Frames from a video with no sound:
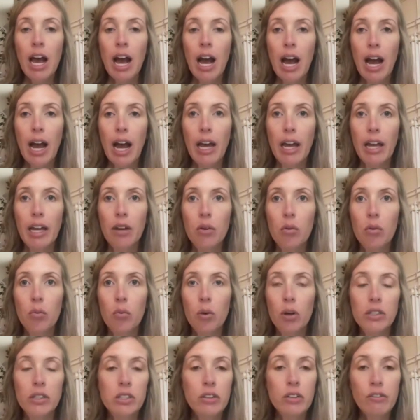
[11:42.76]
I
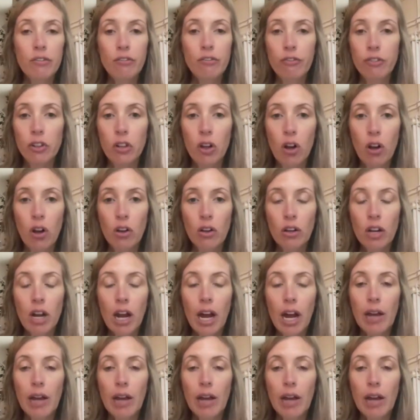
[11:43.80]
wasn't flawed.